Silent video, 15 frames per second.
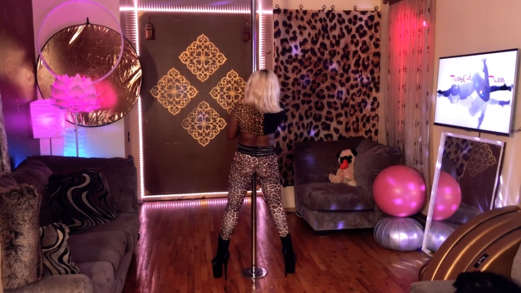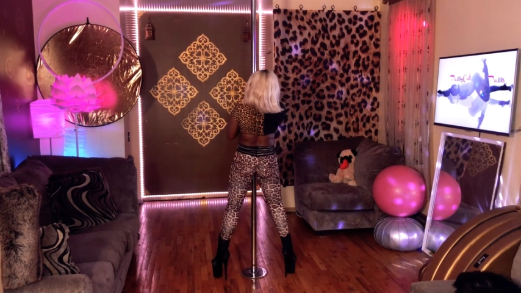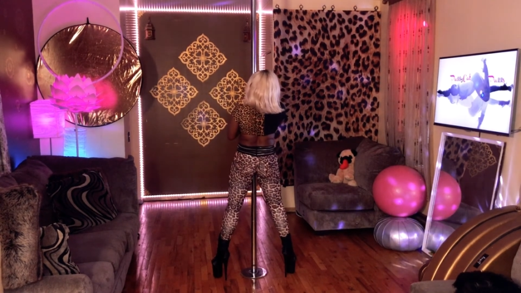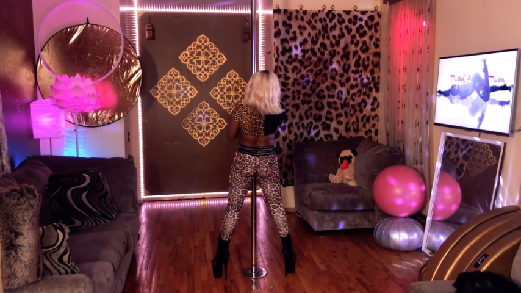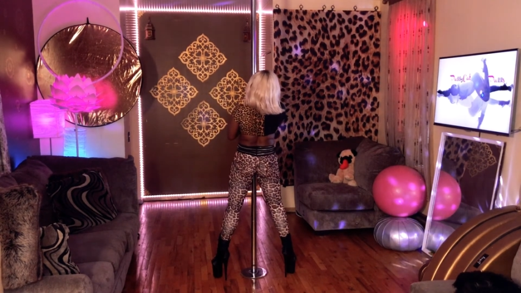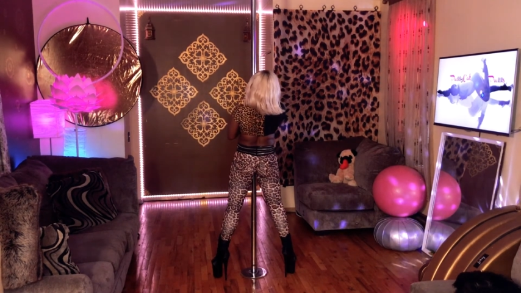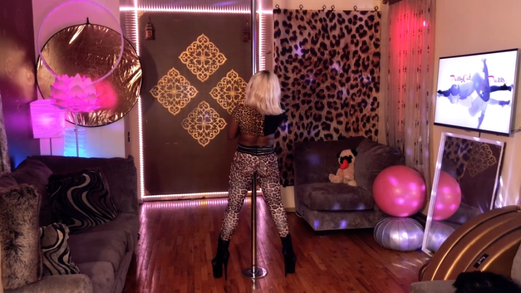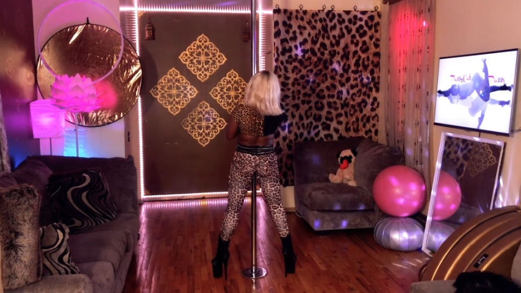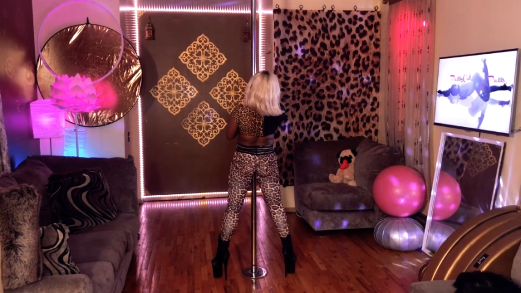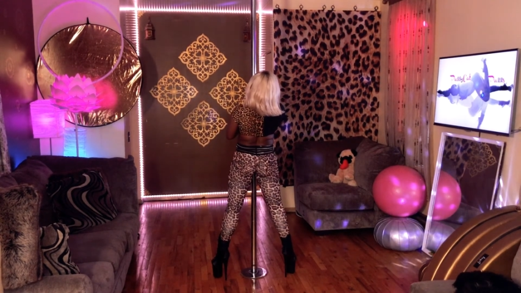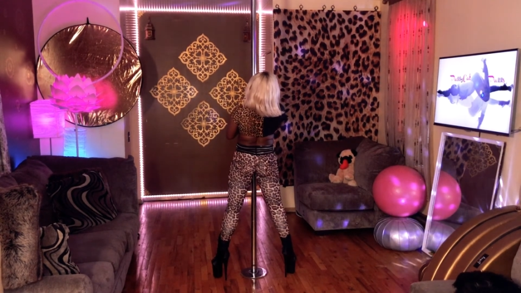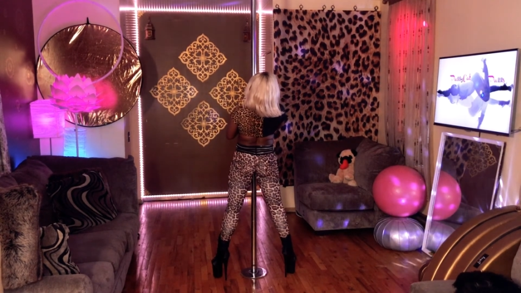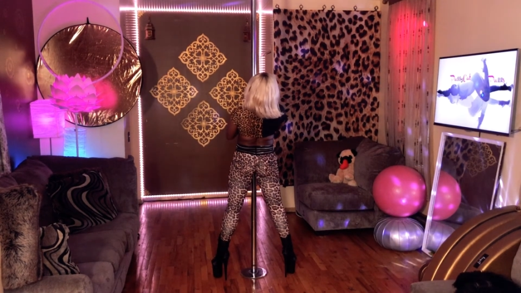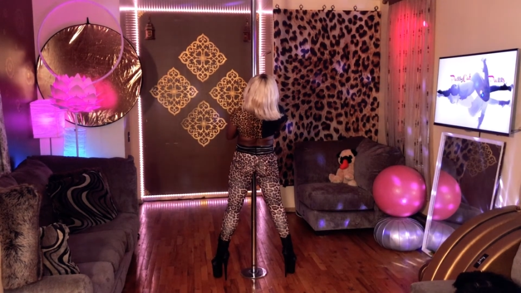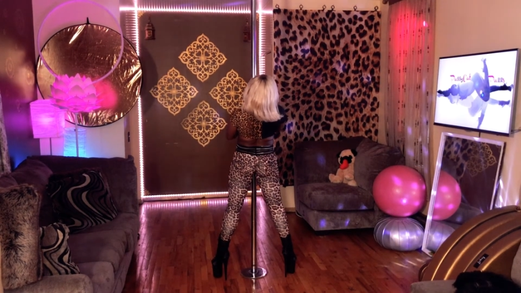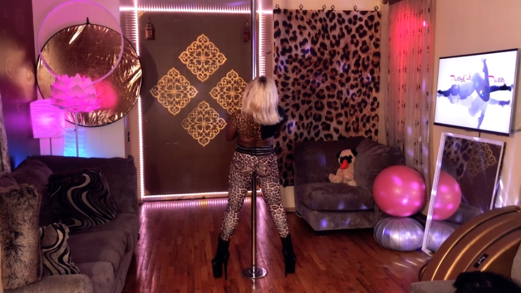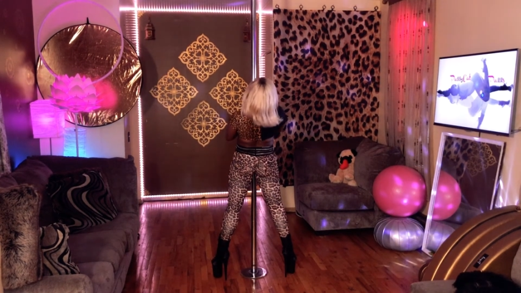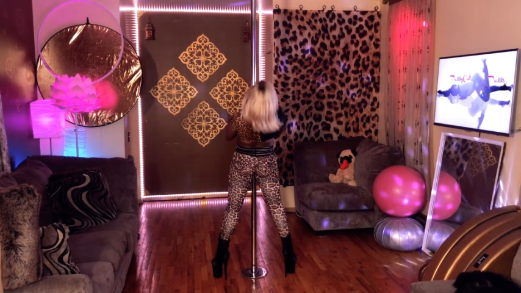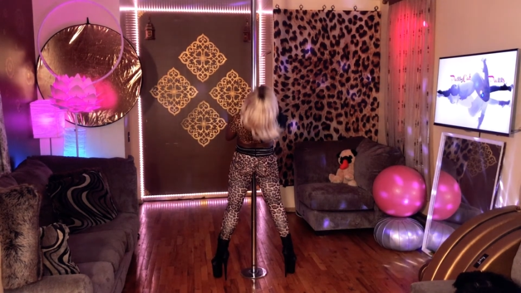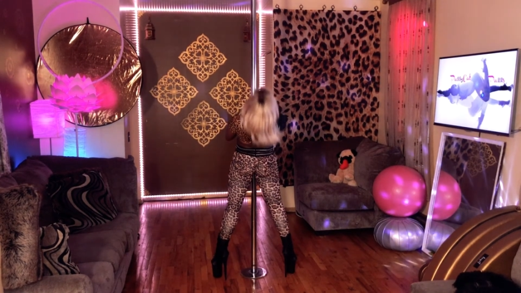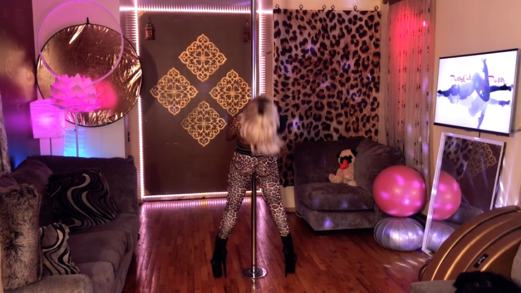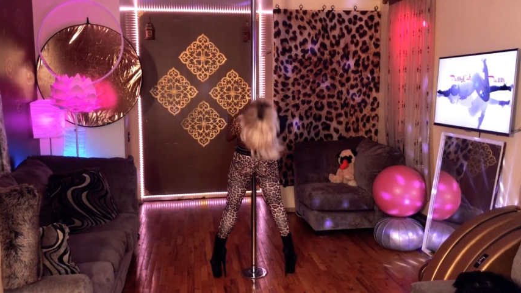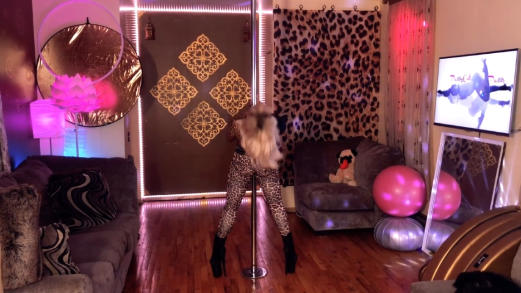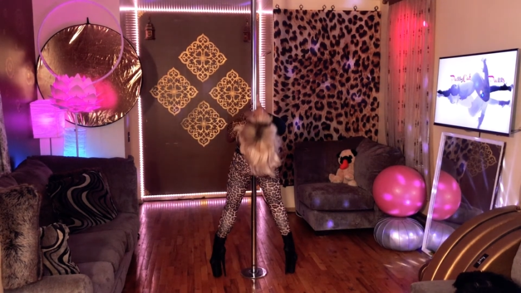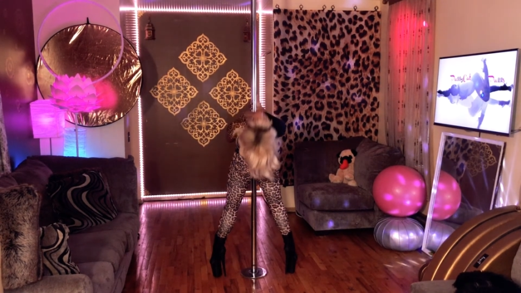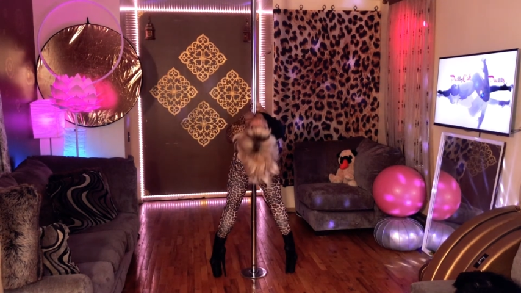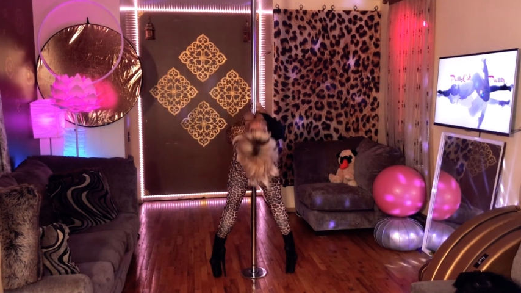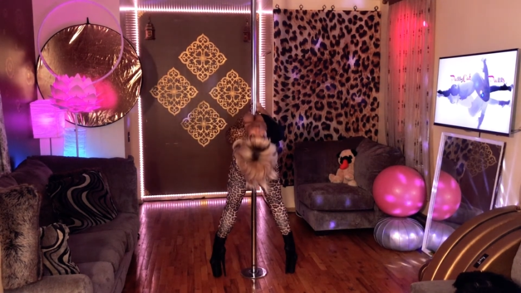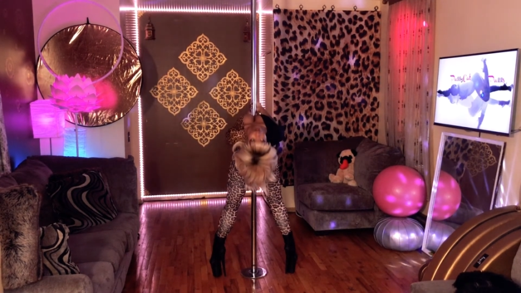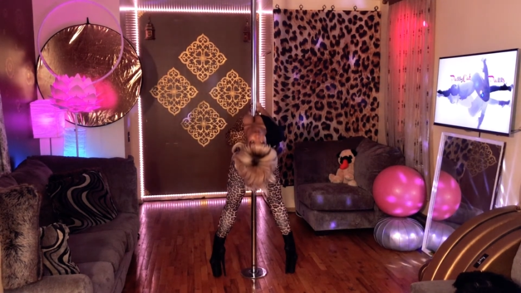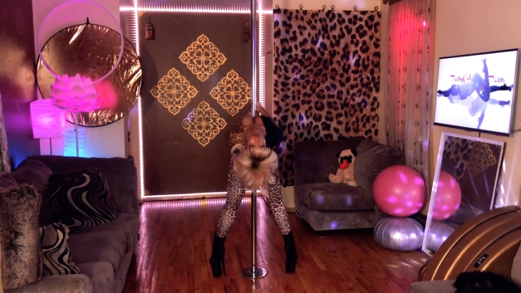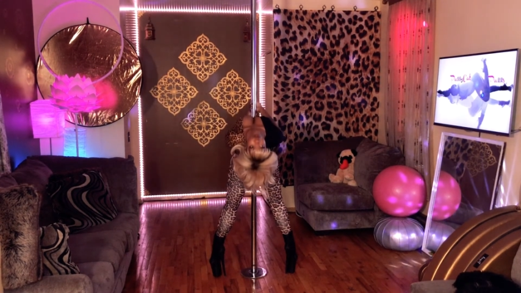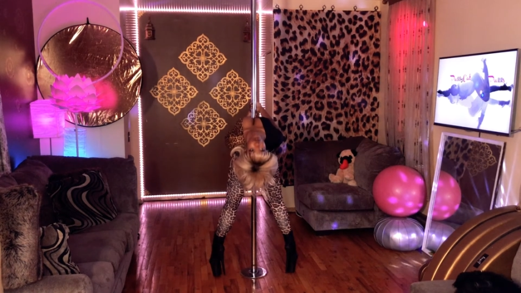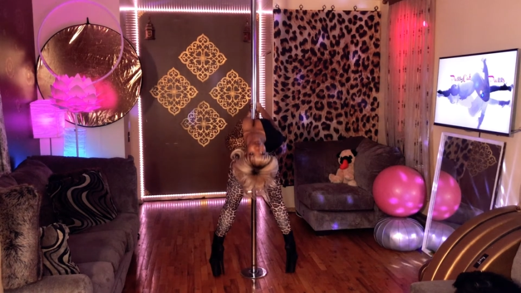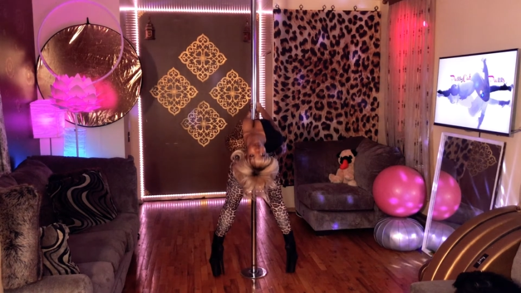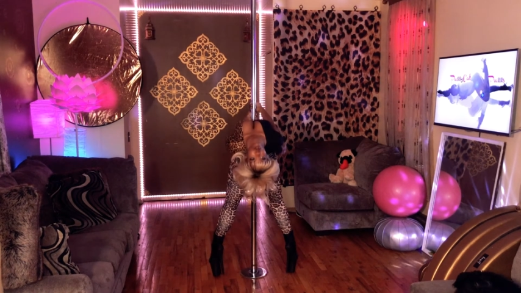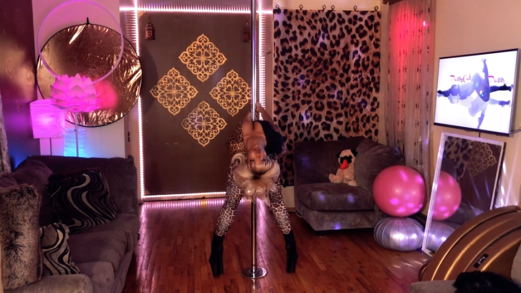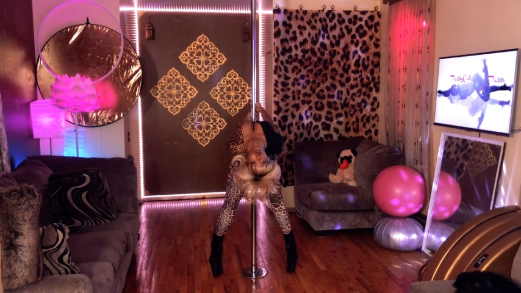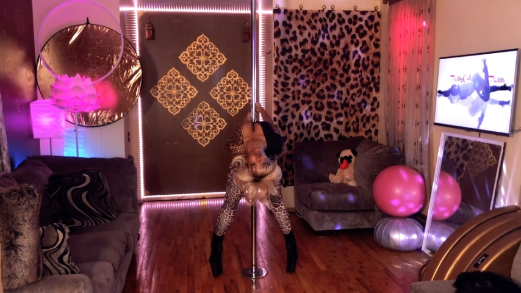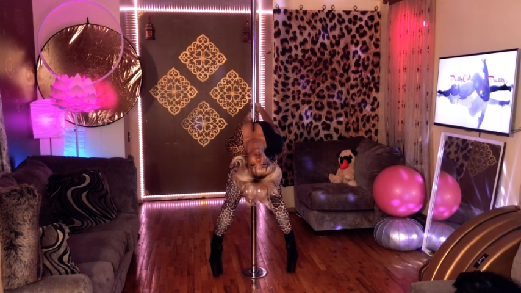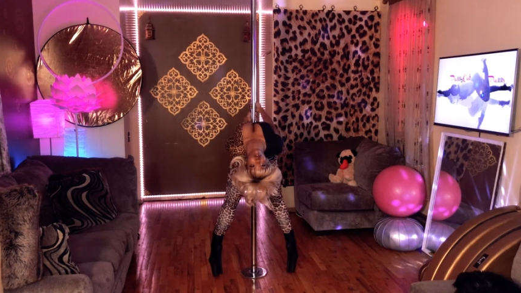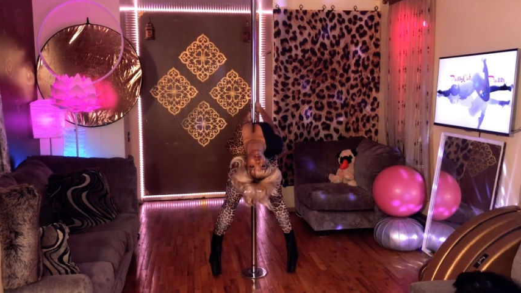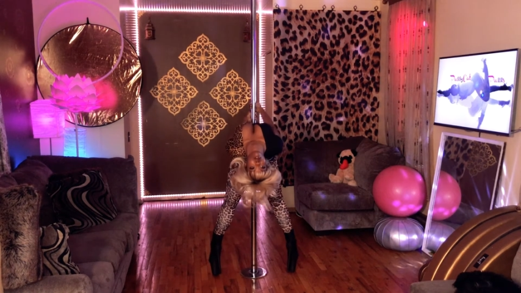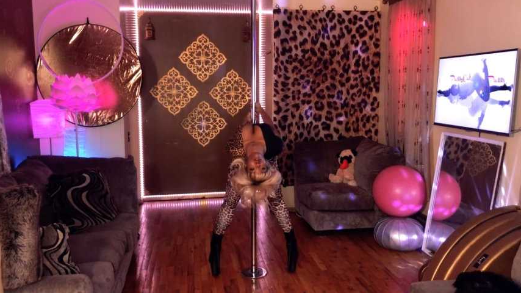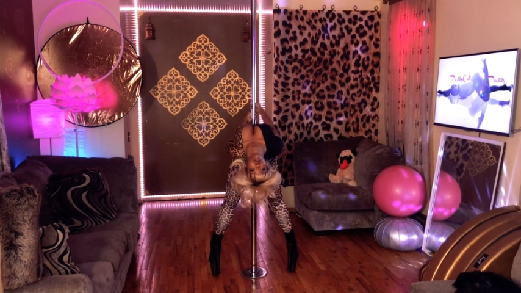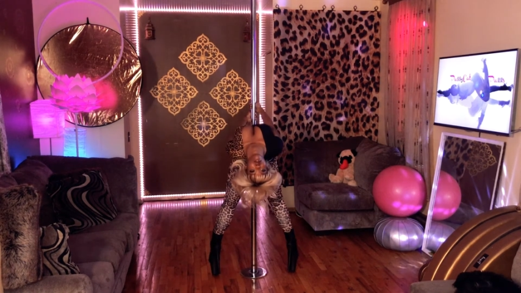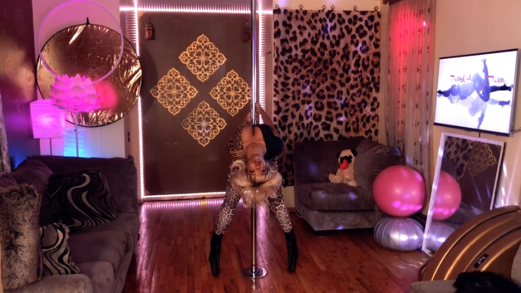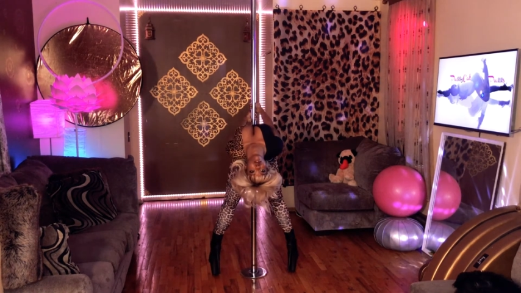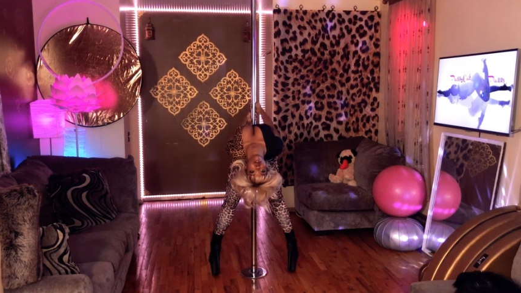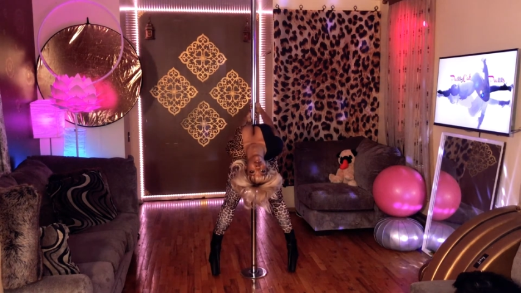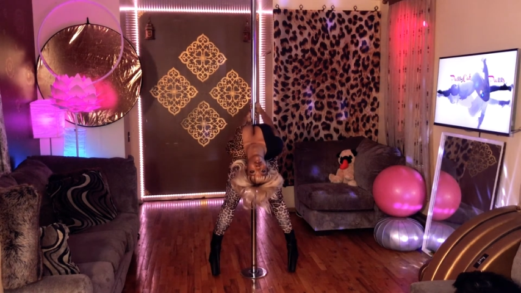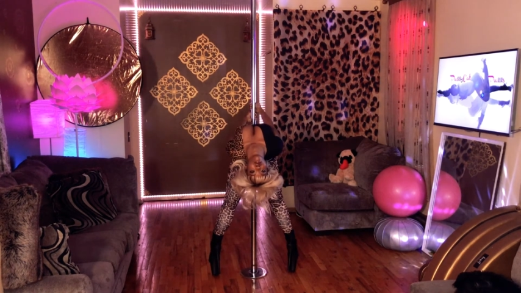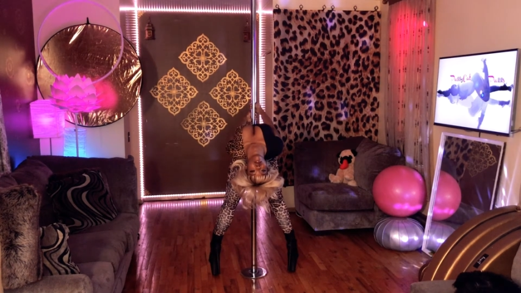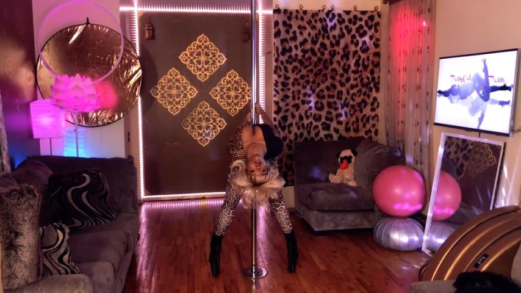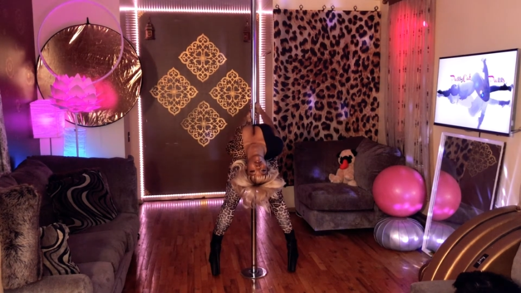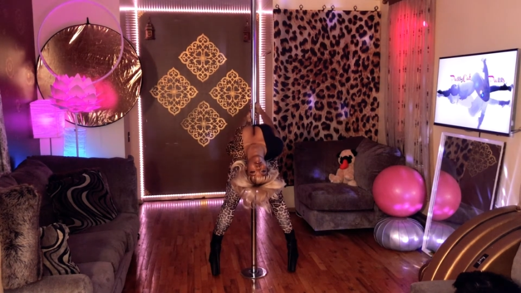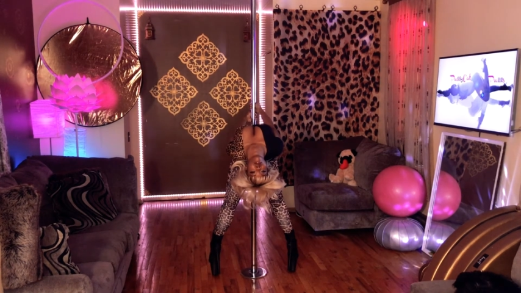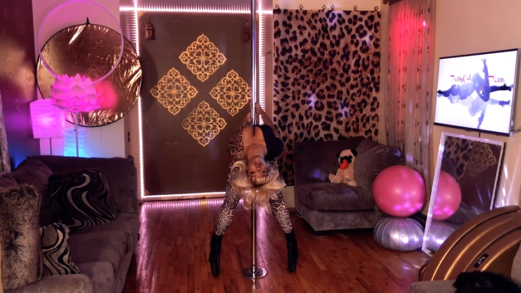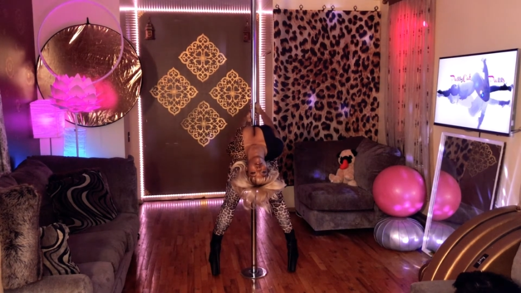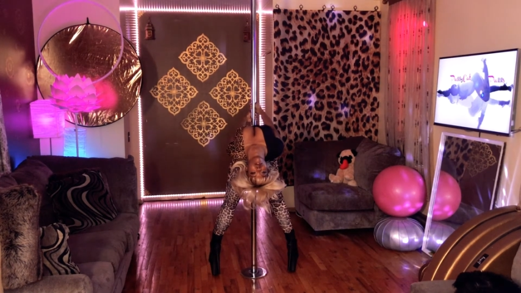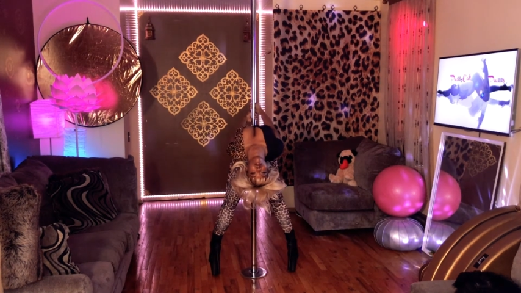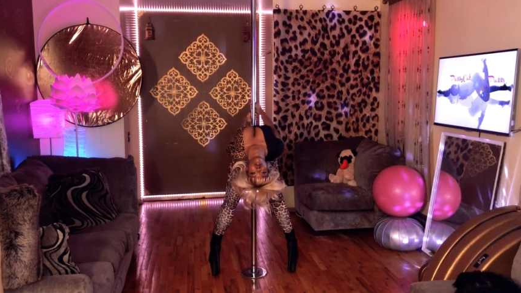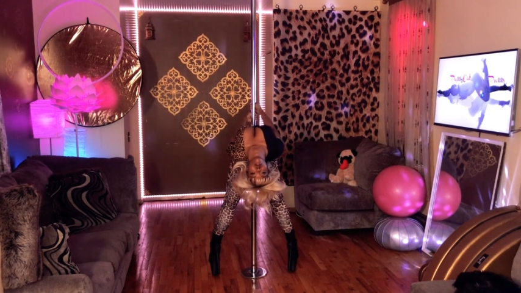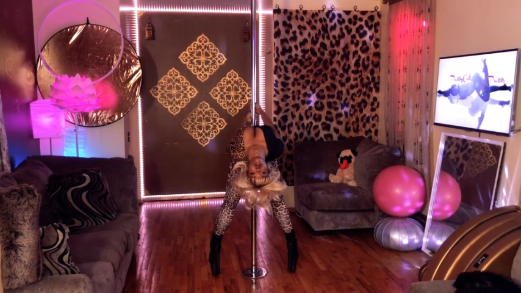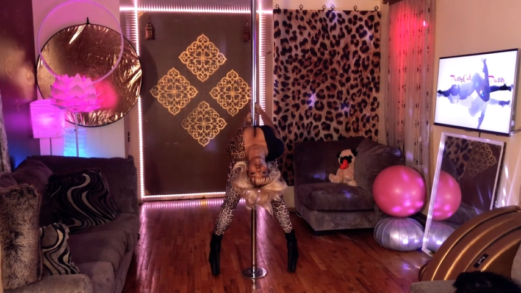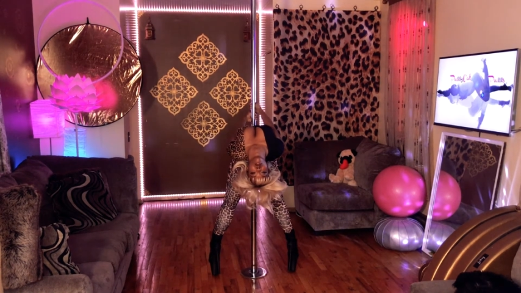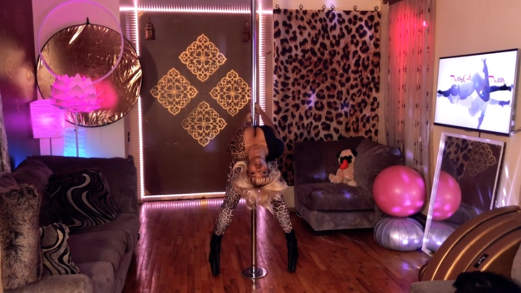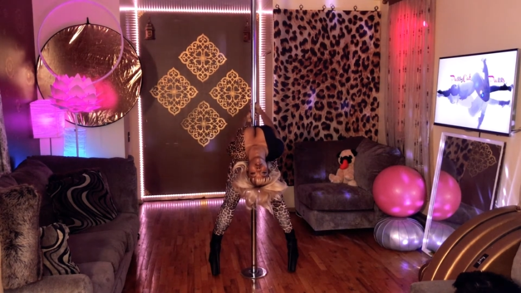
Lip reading: (no speaker visible)